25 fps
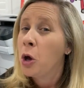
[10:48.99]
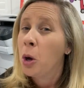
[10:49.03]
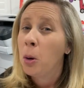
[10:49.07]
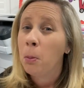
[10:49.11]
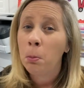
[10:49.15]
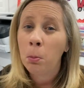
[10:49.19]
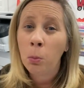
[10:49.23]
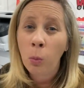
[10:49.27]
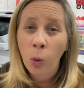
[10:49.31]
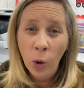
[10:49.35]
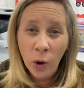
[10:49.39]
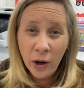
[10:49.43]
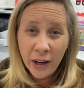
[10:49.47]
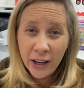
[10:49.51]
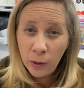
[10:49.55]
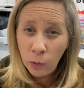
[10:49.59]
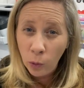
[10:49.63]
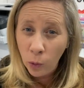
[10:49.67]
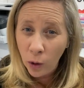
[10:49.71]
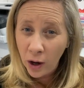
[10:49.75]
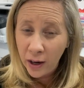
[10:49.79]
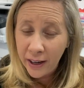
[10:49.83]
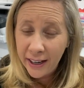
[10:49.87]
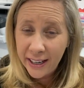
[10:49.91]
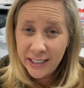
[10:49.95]
Morning
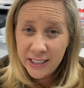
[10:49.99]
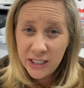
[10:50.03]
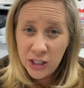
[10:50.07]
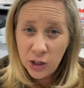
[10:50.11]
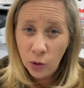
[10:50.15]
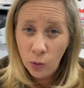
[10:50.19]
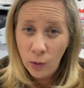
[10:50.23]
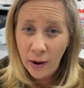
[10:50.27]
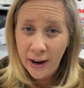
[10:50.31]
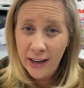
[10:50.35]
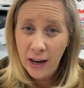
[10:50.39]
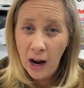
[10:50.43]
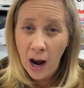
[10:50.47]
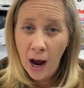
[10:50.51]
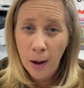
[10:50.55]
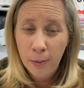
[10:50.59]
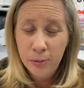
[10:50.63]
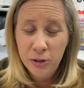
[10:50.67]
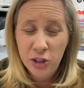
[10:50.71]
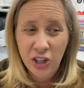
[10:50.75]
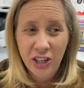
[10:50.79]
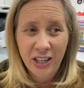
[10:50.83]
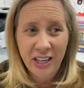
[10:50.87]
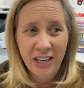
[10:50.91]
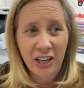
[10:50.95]
work is a great
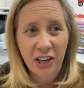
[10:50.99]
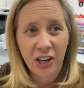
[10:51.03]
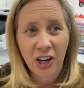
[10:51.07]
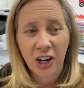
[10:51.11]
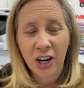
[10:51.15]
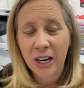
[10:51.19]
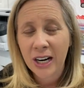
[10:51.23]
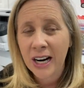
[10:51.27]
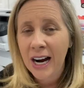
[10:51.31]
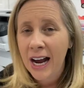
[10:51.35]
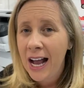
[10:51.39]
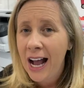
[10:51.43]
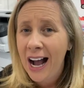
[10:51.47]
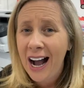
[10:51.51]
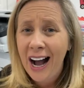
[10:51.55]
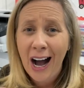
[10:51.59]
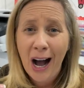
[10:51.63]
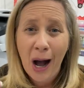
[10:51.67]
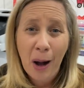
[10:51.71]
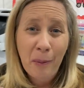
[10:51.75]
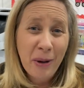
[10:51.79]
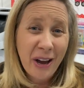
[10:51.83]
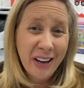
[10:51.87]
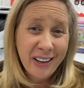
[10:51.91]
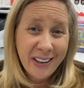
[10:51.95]
option here.
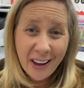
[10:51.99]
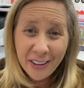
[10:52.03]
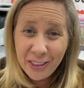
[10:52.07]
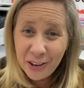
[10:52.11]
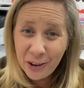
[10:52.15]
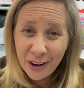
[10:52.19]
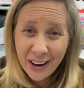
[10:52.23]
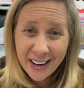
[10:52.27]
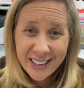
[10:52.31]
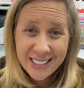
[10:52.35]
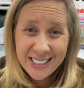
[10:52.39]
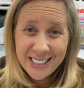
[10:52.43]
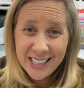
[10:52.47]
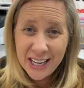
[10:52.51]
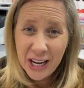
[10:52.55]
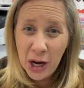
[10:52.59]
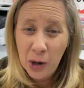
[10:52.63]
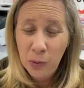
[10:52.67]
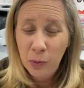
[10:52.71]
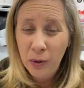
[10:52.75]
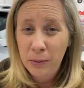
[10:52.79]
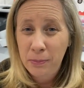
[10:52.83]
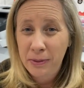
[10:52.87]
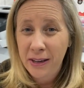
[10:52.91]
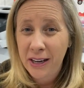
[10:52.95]
Another idea
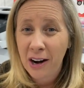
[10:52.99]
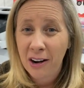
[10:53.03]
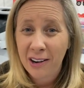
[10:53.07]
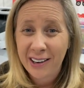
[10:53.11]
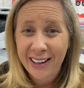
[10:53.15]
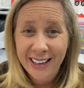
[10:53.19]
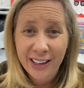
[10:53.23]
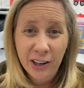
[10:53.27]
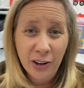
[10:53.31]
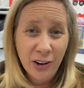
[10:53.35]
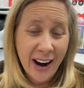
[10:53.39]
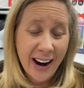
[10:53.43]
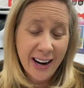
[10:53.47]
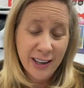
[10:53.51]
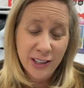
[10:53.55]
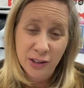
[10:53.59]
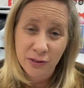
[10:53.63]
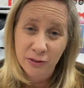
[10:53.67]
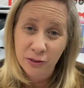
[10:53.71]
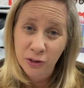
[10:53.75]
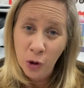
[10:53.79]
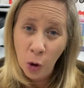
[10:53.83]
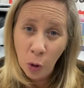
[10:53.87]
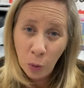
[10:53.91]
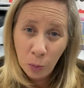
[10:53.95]
would be our interactive
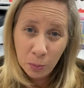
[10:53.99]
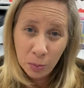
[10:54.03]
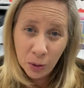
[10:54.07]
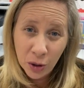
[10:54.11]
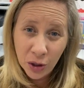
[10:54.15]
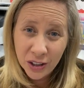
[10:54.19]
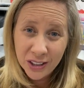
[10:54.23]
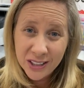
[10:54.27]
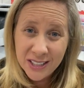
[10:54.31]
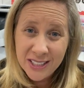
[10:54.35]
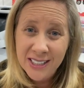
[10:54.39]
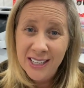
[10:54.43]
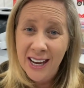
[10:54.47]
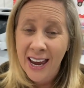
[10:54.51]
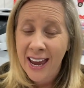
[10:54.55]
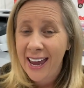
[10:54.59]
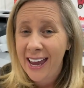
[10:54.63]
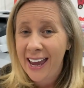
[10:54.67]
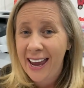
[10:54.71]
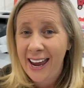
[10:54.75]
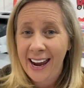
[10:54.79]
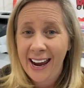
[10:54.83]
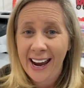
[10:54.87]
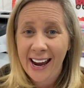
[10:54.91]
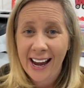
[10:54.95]
notebooks,
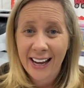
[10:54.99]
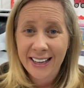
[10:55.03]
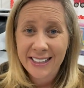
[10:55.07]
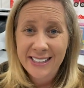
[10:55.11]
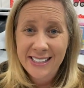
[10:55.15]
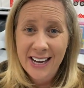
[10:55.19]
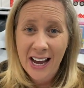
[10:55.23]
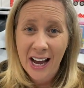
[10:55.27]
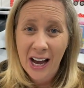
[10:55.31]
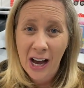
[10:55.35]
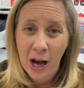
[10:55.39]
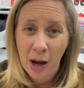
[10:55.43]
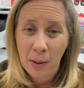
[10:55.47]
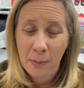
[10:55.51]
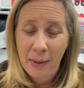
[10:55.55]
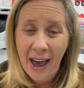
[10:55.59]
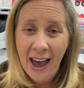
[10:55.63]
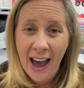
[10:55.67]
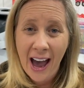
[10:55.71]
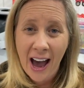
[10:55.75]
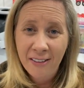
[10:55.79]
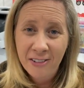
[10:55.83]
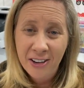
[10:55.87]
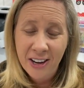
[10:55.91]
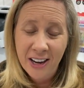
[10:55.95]
and
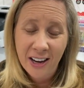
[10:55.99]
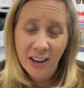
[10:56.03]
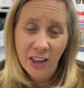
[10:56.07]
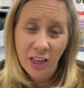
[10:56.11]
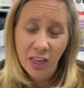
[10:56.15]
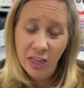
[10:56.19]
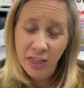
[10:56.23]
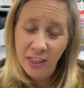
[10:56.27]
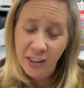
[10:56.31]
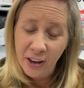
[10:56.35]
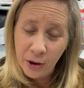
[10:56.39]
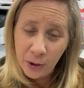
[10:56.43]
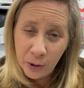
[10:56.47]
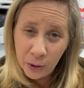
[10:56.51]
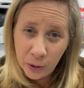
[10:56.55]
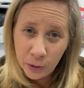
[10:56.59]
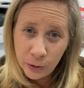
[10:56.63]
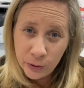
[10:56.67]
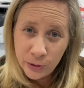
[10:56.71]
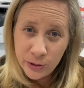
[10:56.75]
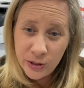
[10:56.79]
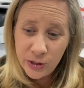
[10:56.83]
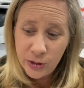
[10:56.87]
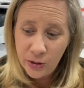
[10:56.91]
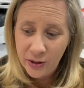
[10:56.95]
having
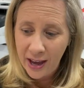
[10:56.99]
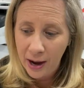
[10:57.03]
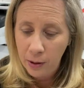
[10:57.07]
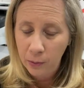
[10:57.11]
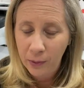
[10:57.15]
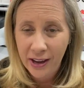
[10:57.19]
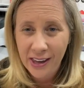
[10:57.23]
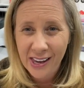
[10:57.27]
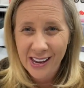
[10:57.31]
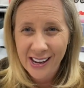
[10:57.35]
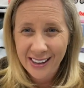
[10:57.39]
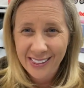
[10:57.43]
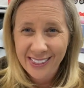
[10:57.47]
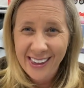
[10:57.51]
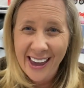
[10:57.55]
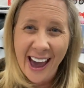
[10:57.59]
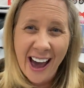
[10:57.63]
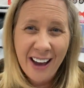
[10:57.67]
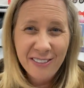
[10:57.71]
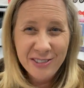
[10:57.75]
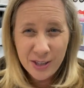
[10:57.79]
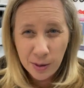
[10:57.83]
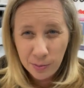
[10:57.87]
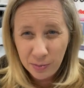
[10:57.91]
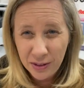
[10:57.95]
those so that way they
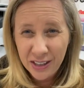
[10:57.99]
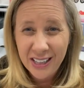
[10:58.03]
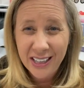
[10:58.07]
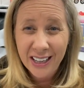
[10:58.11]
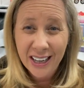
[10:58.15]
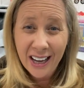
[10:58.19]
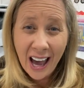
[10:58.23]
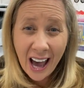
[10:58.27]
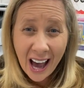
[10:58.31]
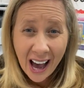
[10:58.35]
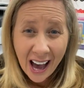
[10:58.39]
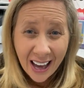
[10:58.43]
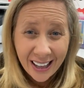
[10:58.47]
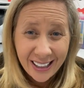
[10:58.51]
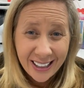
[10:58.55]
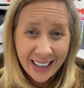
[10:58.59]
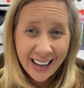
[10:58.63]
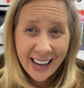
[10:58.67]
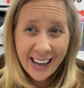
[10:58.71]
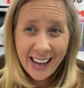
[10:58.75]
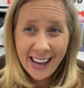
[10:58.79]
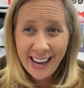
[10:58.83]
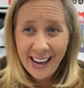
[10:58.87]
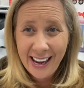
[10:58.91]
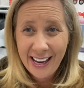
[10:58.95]
have something to cut
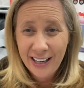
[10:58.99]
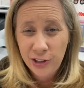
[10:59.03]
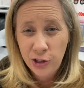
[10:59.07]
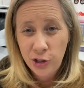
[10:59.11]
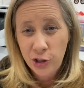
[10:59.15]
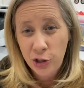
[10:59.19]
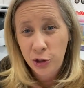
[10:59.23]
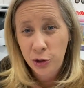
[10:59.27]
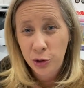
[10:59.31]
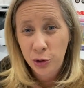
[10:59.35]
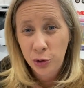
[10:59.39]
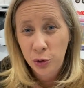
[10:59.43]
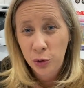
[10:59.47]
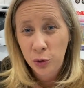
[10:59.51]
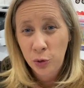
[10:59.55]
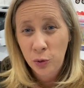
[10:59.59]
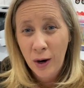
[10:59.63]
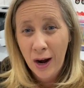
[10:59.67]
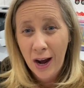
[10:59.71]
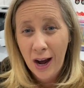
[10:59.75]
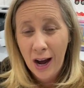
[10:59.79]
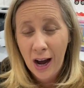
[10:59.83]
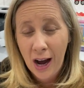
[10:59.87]
and to